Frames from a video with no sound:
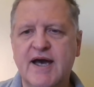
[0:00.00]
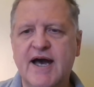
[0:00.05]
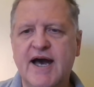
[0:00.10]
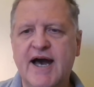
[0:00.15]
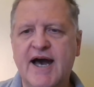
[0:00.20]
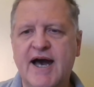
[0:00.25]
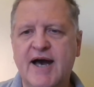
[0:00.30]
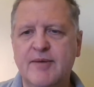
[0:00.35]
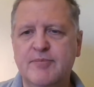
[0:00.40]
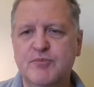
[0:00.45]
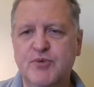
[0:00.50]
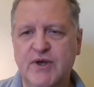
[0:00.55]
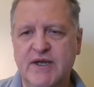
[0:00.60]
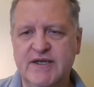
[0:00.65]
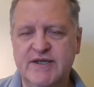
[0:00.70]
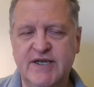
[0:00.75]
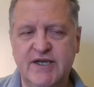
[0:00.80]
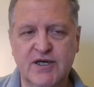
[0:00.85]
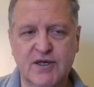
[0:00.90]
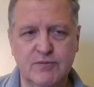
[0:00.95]

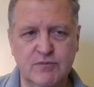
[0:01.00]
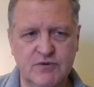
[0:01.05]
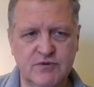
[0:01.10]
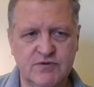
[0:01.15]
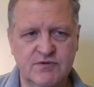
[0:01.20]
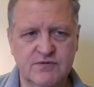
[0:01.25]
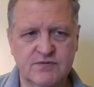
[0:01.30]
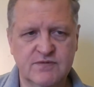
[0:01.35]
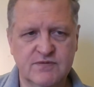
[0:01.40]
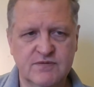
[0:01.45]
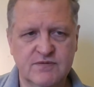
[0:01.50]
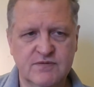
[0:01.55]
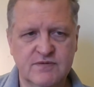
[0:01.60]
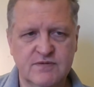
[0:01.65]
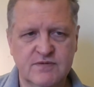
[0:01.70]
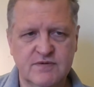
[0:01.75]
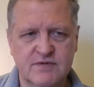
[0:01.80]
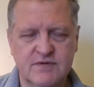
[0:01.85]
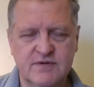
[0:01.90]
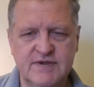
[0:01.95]
aprendermos,
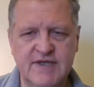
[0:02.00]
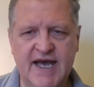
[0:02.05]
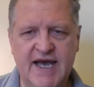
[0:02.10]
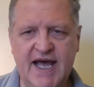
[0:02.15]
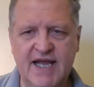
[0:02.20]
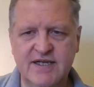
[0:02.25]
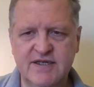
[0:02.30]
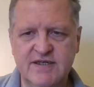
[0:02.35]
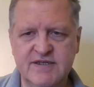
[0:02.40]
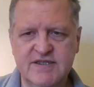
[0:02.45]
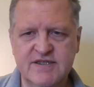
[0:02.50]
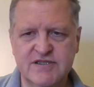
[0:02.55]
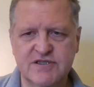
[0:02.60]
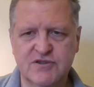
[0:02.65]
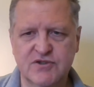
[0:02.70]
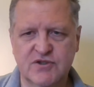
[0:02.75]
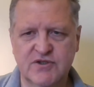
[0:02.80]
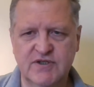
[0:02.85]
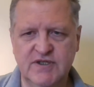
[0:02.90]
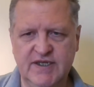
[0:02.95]
not us
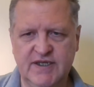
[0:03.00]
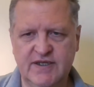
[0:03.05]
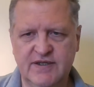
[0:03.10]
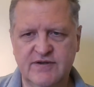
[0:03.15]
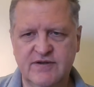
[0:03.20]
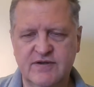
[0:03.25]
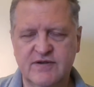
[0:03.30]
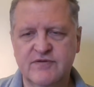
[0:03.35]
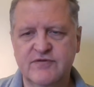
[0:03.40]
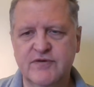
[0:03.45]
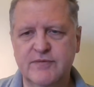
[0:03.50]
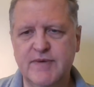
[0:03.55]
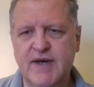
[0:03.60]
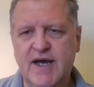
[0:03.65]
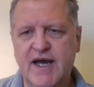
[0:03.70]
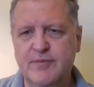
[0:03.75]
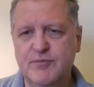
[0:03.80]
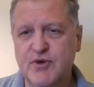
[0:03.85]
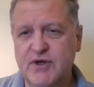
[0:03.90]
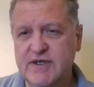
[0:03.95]
learning, from
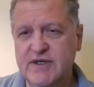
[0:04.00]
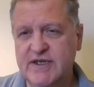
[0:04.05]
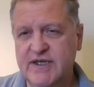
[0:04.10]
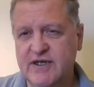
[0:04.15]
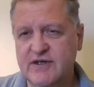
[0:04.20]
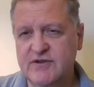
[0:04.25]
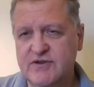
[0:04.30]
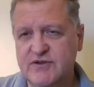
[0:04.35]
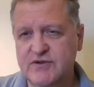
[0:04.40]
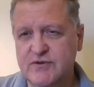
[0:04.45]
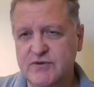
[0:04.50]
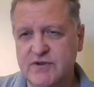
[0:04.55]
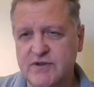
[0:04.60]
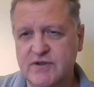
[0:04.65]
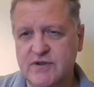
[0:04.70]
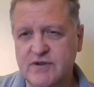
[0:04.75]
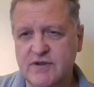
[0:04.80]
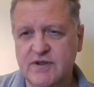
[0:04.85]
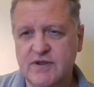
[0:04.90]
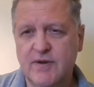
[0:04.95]
aprender, to
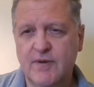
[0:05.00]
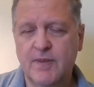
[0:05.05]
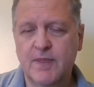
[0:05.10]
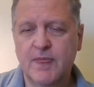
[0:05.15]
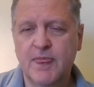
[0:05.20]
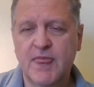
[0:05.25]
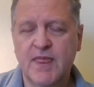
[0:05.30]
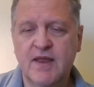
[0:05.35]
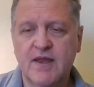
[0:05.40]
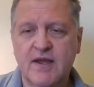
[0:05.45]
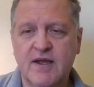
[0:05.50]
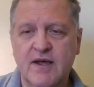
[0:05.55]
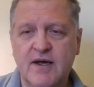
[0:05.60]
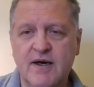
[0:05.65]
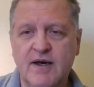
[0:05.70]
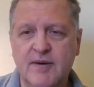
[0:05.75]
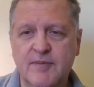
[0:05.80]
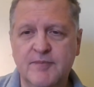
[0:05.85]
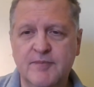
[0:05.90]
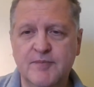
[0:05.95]

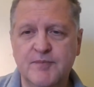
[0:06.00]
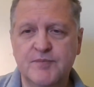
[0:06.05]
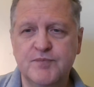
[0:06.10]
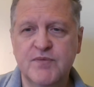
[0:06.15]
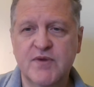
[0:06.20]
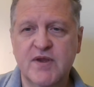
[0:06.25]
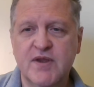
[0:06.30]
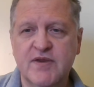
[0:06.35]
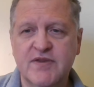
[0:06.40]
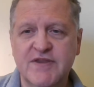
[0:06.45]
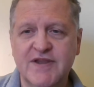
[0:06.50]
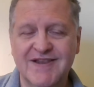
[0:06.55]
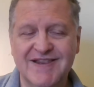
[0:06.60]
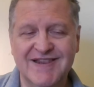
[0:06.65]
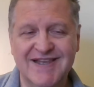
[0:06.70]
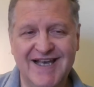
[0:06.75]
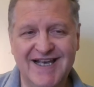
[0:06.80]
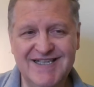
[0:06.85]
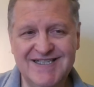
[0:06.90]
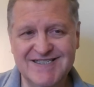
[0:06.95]
learn. The
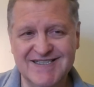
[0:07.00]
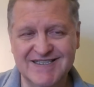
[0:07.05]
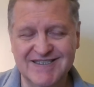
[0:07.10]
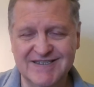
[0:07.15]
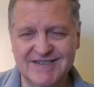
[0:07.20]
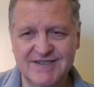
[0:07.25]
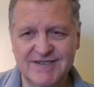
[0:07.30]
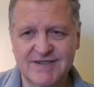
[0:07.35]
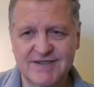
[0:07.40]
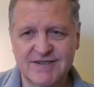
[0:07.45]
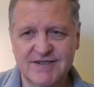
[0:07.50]
lesson,